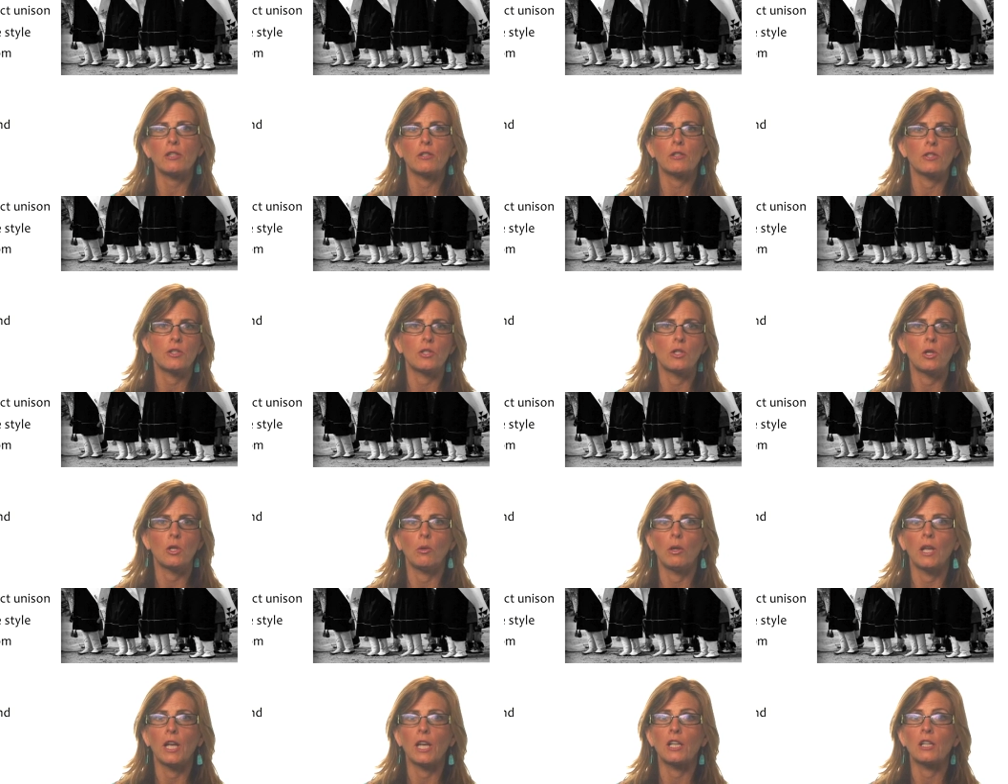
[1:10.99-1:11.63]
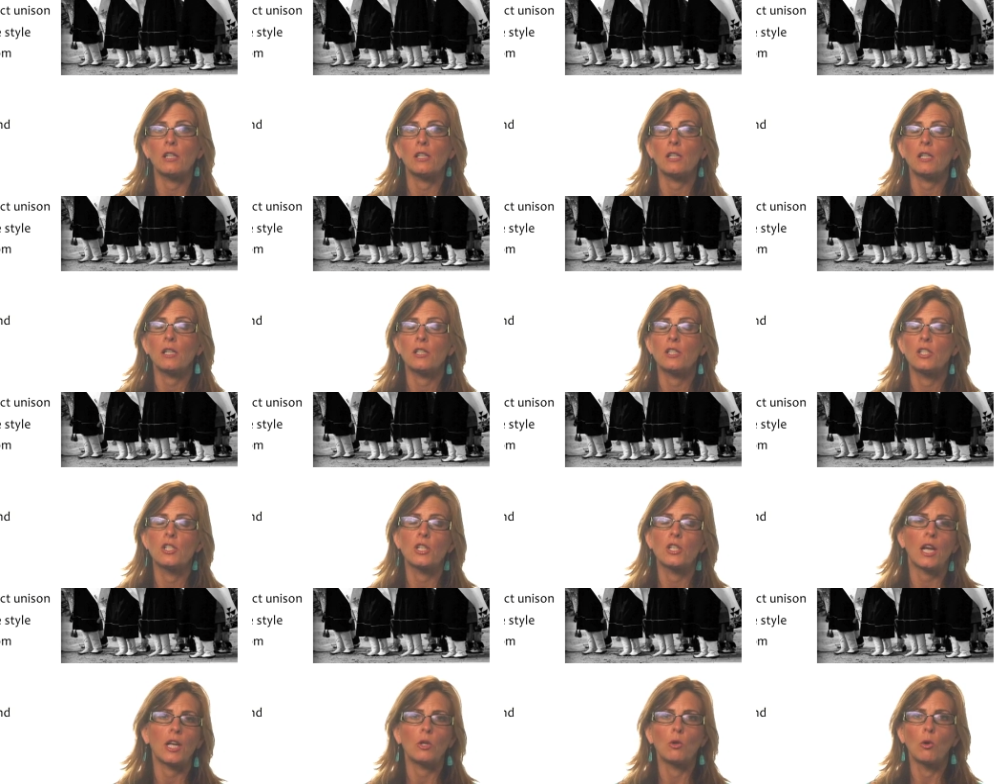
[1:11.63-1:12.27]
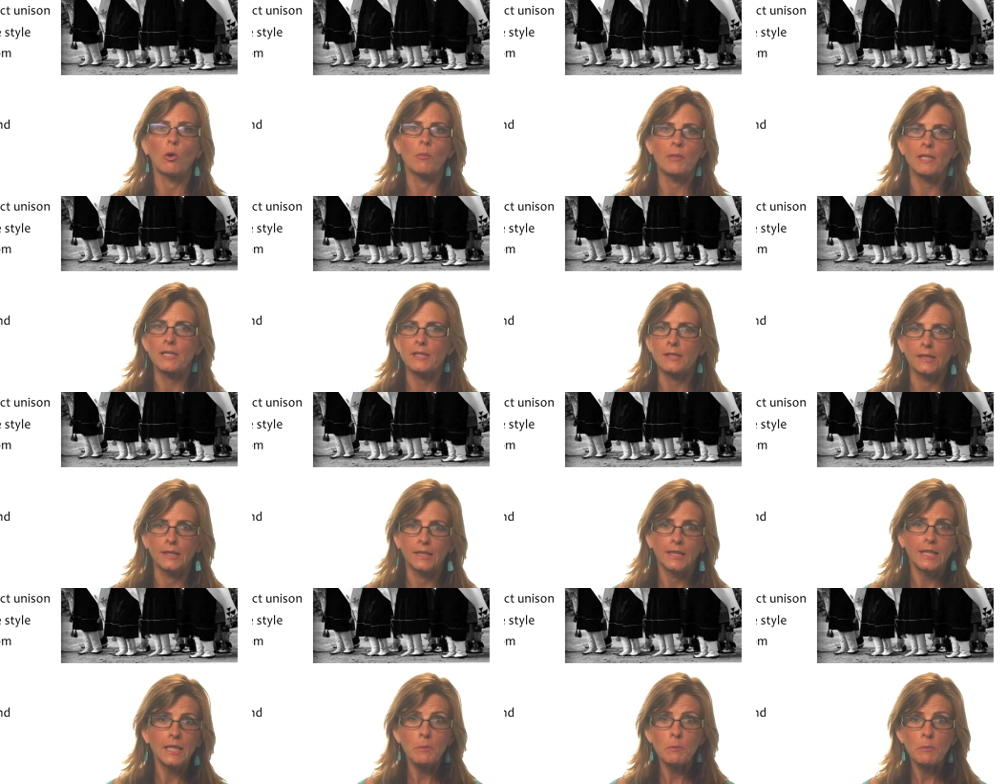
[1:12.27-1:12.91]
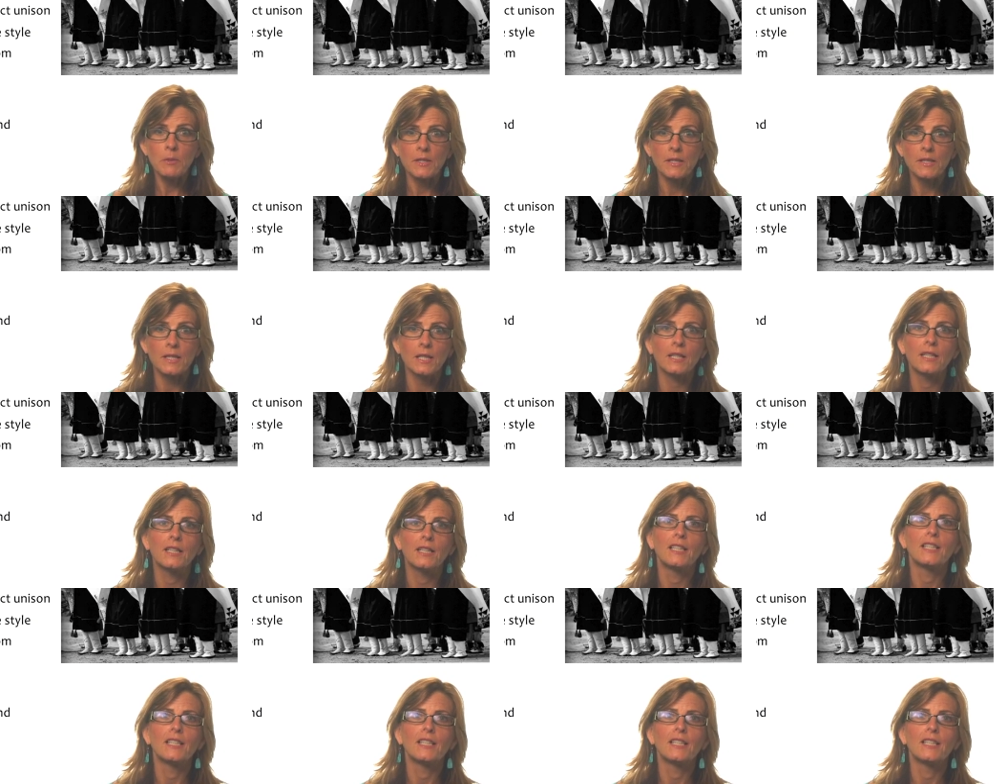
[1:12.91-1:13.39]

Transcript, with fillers: There's no like ginormous leaps.